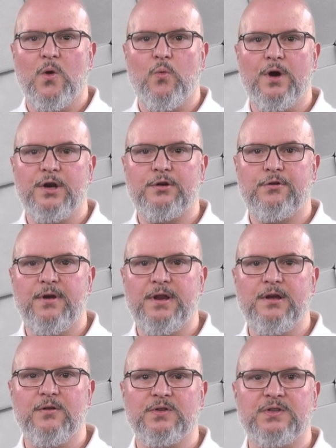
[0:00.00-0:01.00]
When
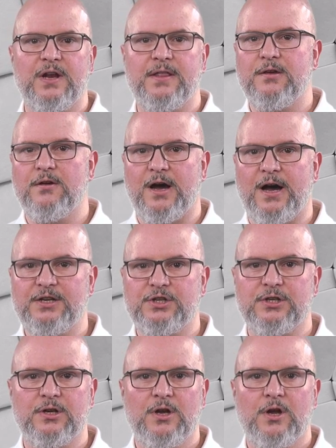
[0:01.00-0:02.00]
creating or selecting a
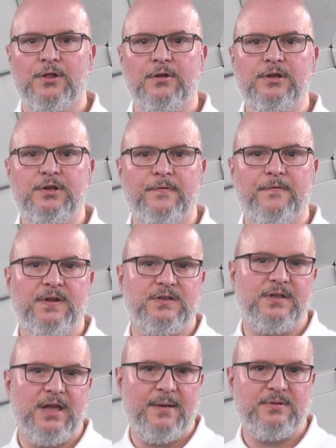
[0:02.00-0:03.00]
hatch, the
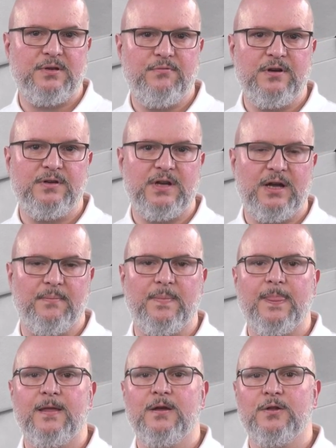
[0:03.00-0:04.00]
interface adapts in real time
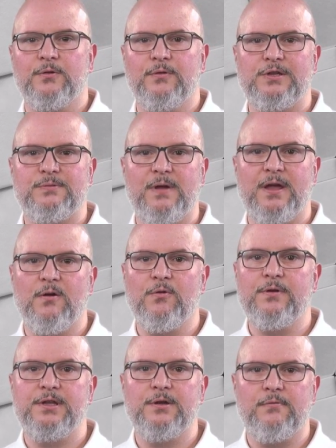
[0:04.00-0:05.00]
to display
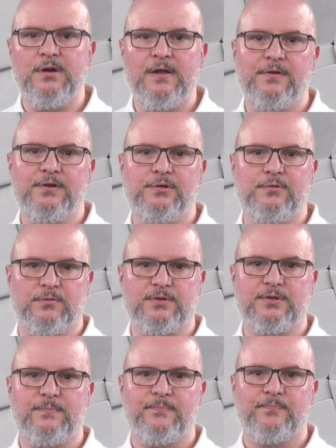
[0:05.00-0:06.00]
only the relevant
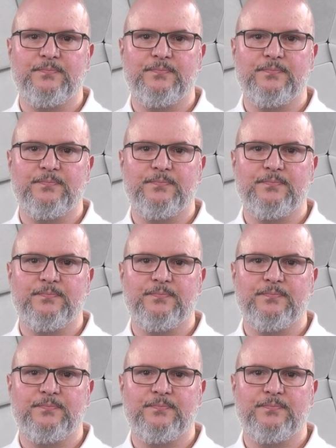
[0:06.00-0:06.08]
tools.